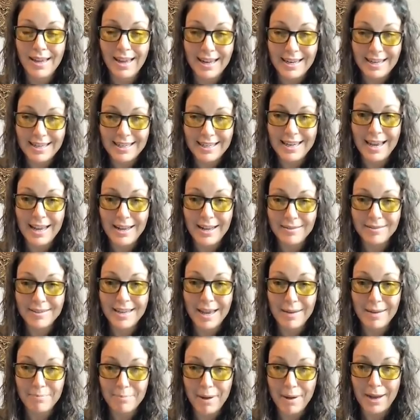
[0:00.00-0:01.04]
And it can
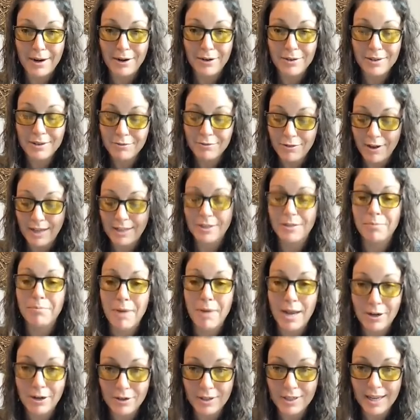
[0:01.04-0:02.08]
get better. In fact, the
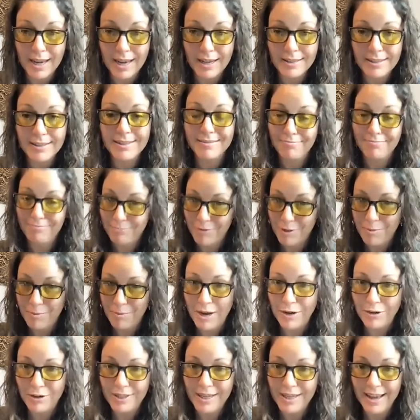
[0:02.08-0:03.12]
better it gets, the
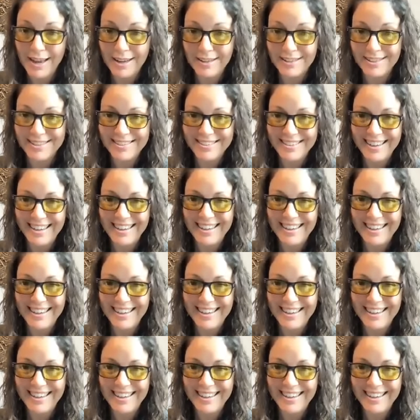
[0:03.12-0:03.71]
better it gets.